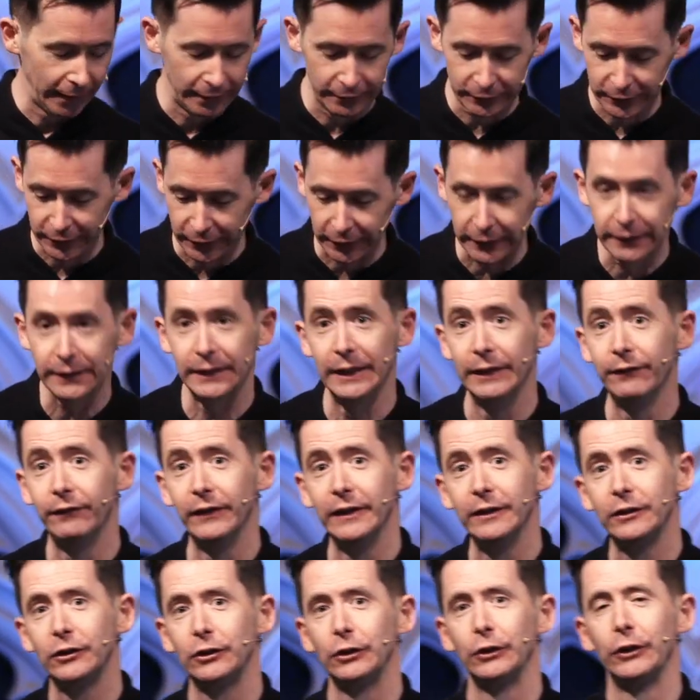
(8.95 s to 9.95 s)
I was at a
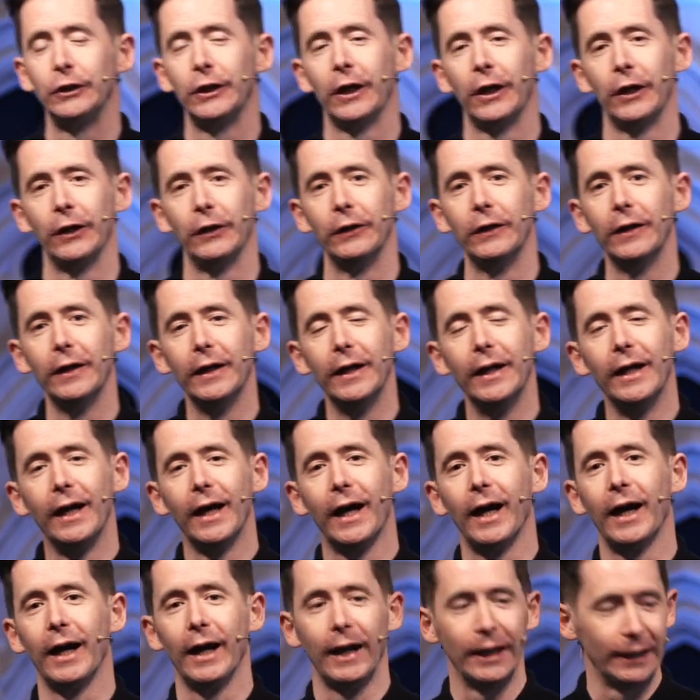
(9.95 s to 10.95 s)
TV studio
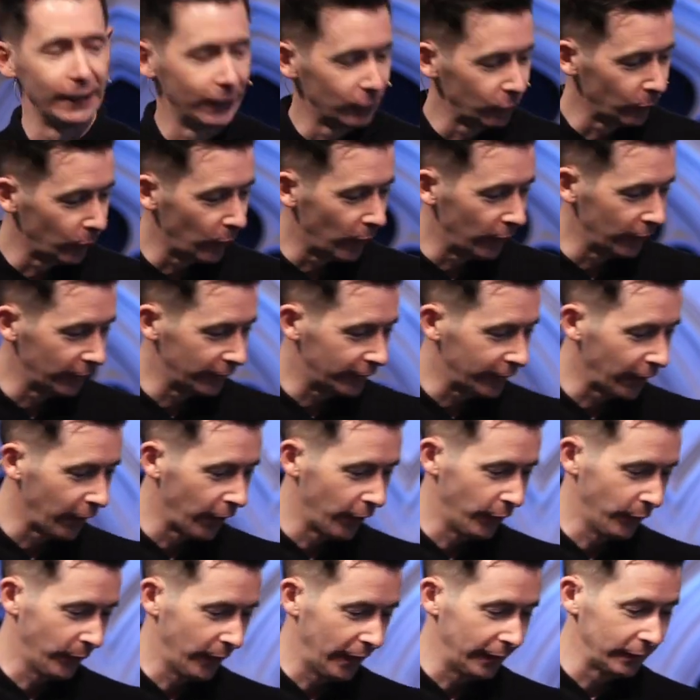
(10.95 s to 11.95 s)
a little while
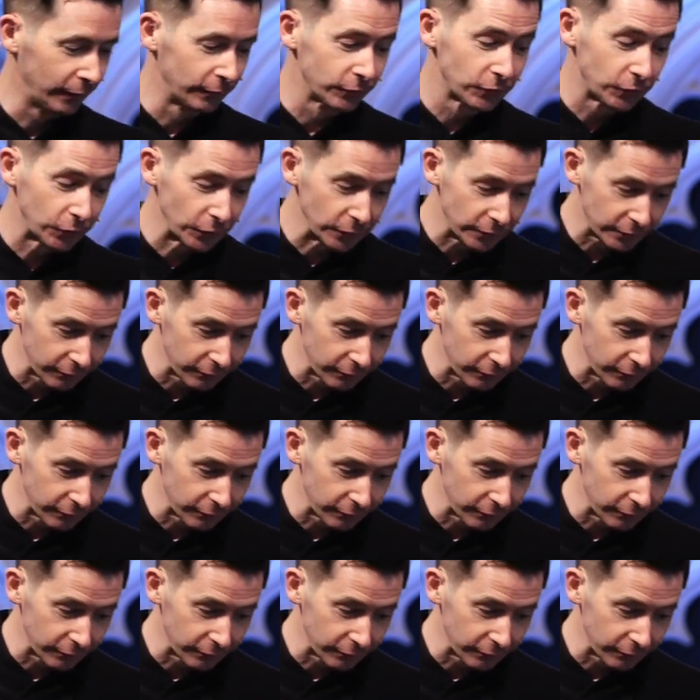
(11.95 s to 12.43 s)
ago, and I was